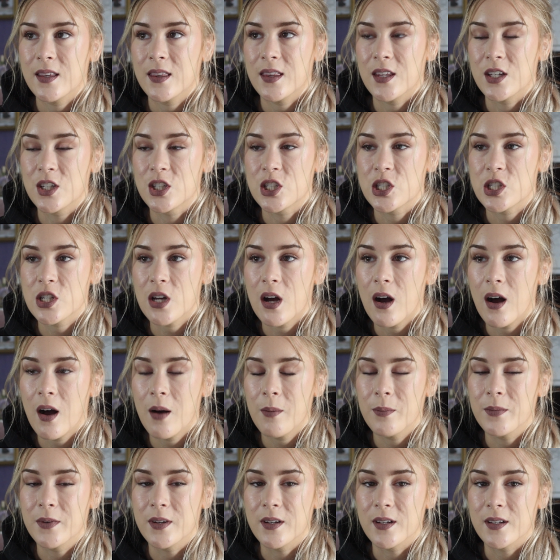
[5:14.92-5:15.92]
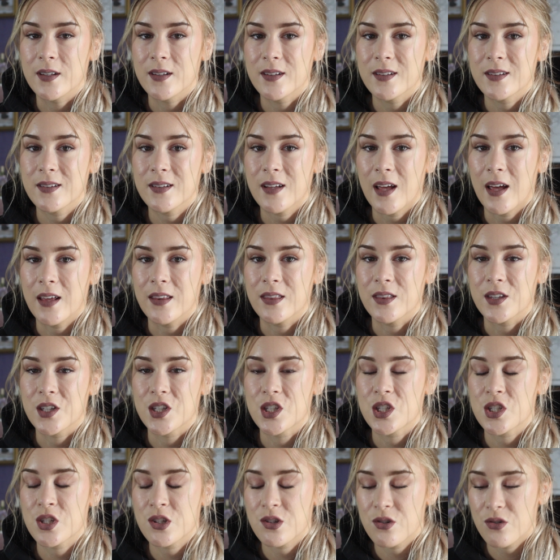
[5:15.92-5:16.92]
The sharpness and the
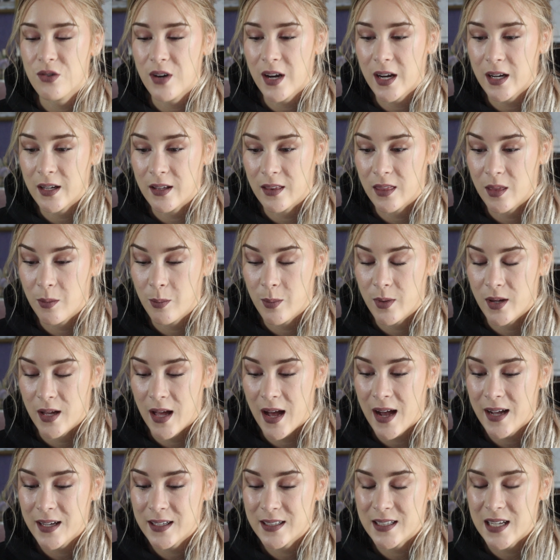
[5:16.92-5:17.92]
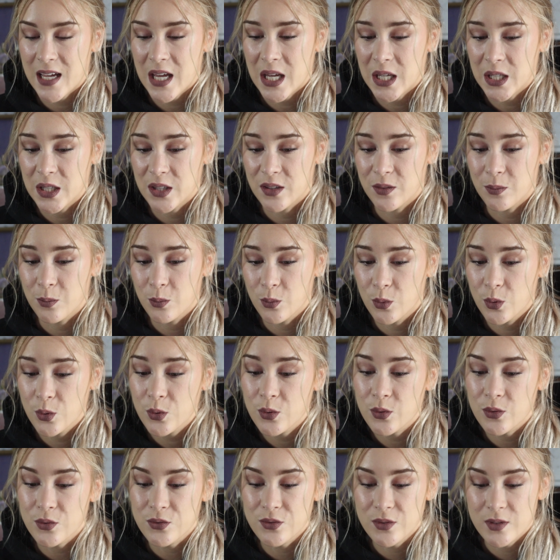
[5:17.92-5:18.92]
strength behind his
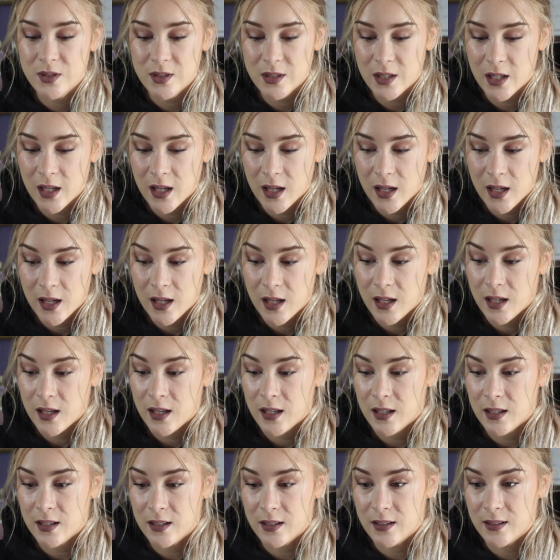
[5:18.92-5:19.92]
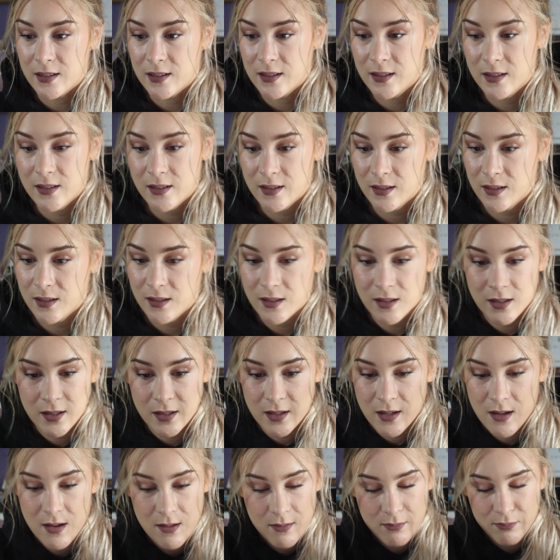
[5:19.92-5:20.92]
moves is
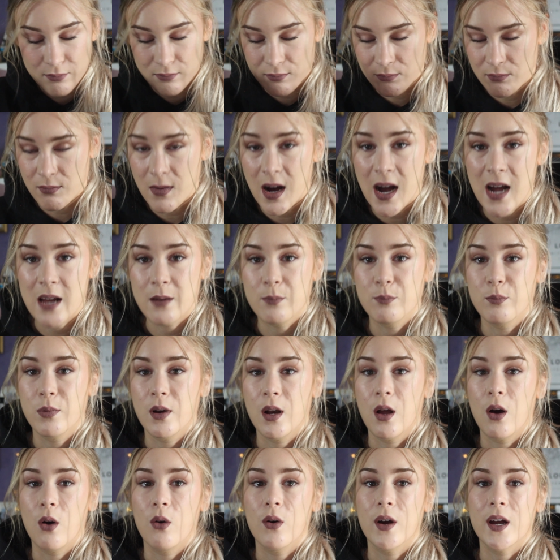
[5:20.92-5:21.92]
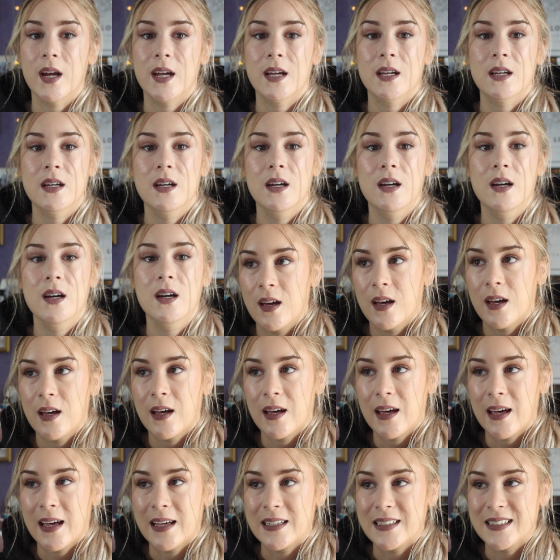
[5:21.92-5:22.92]
mind-blowing.
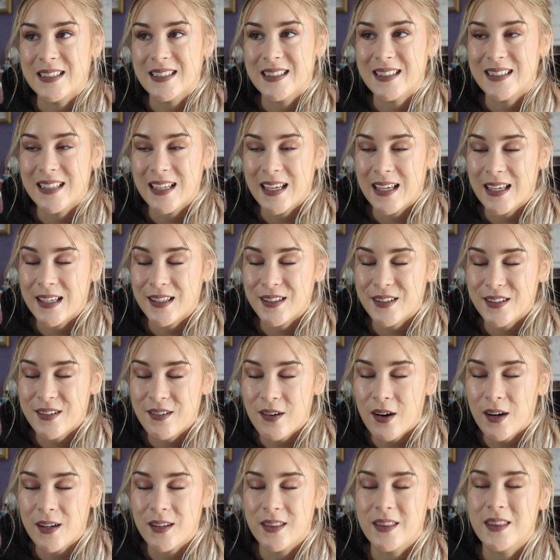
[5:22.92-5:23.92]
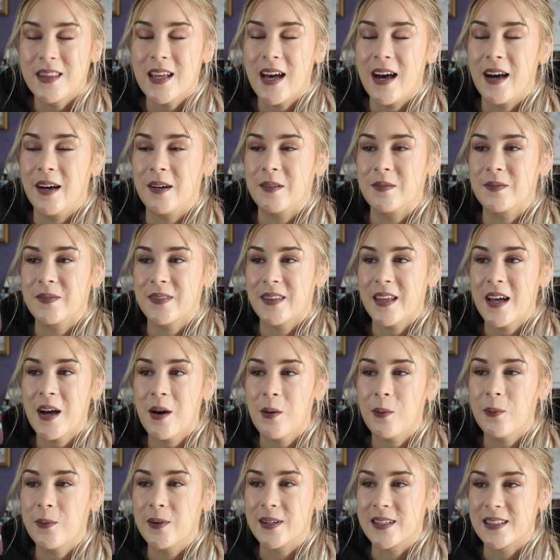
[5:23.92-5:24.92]
And goddamn,
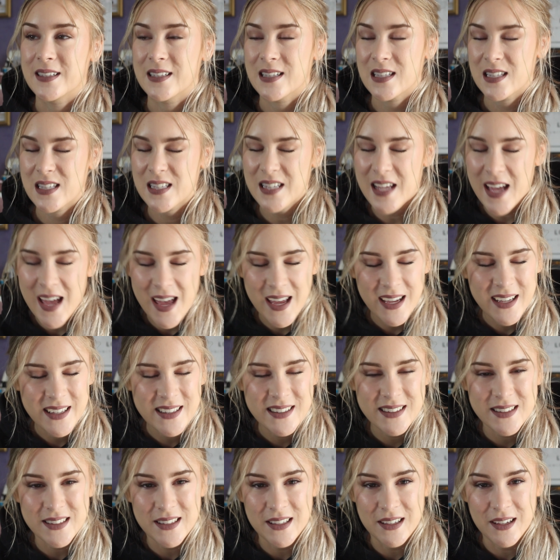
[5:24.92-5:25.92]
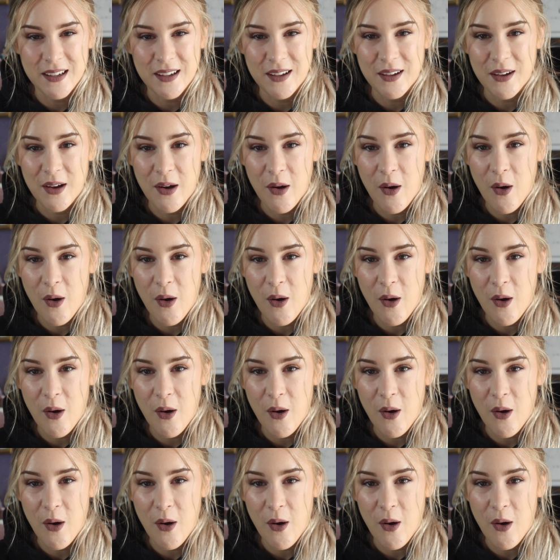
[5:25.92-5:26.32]
that was sexy.